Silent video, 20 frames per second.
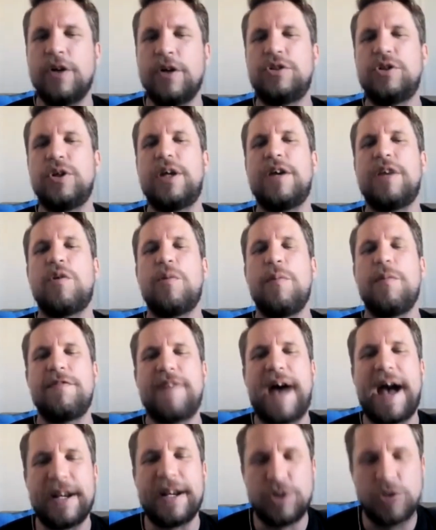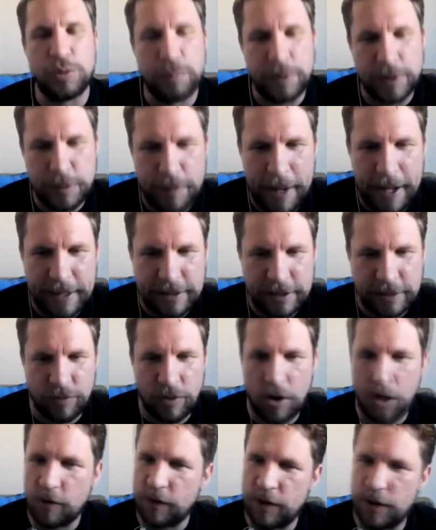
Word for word: I took it from a factual perspective rather